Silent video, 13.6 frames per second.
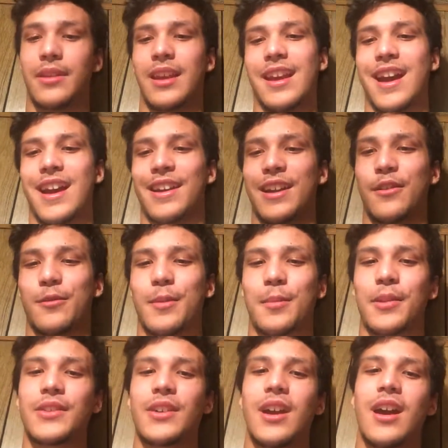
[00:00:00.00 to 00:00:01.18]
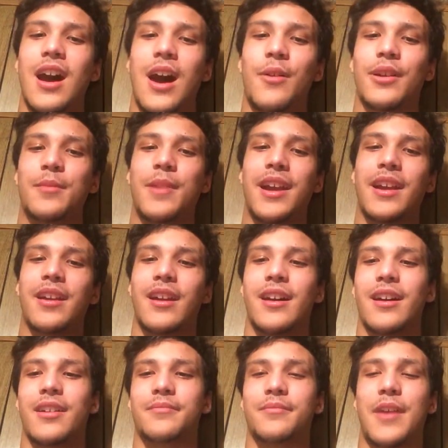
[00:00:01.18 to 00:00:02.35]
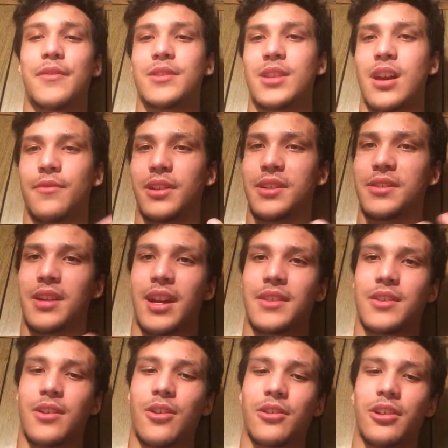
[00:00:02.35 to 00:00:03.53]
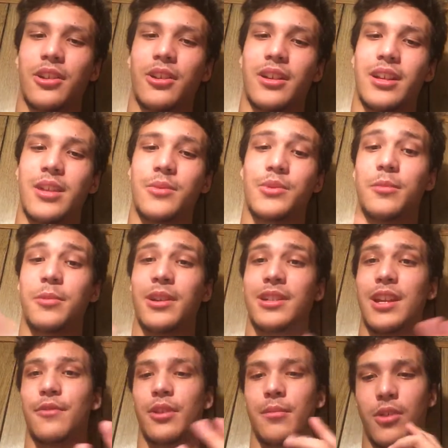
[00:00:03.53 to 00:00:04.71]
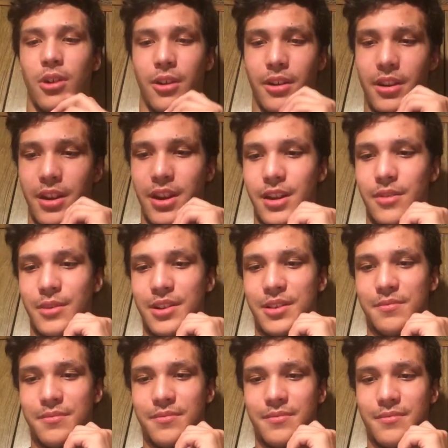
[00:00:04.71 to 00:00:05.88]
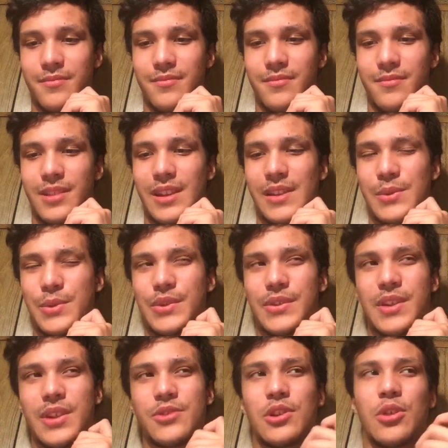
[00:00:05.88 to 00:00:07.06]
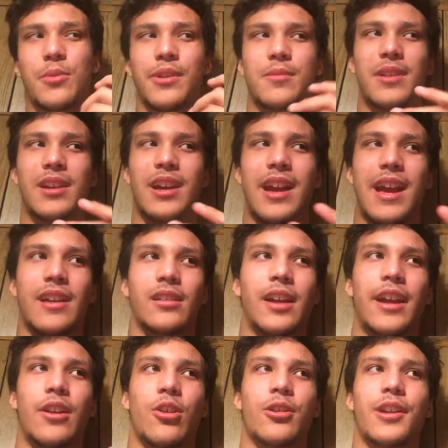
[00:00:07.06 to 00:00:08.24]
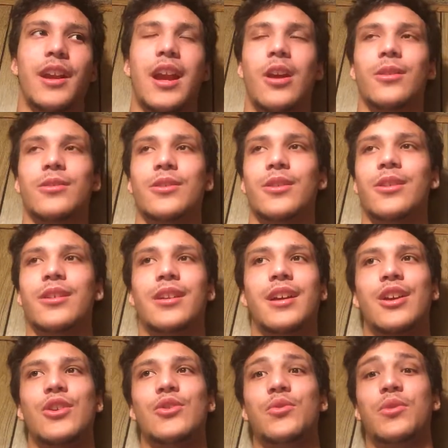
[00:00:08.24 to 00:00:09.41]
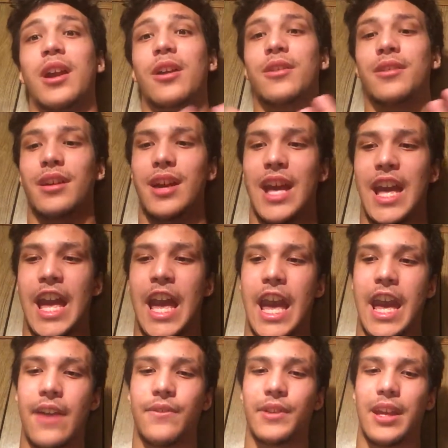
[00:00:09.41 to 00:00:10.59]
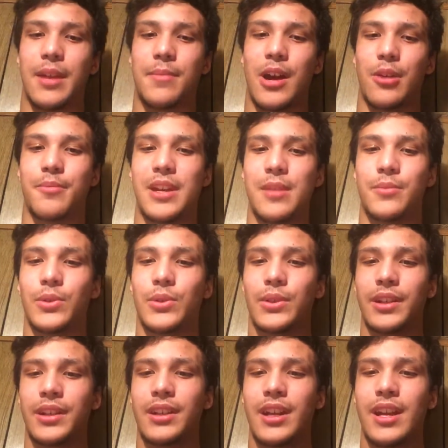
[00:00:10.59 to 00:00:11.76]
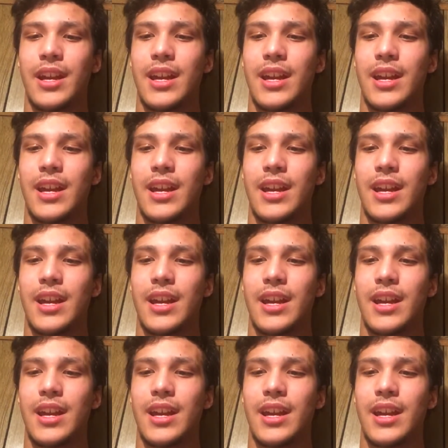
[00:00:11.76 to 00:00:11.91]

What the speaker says: Yeah, I remember this. I wanted to make Mephistopheles, like I said earlier, and he was going to be a tiefling bard, which he was essentially going to be a lighthearted character who cared heavily about people, and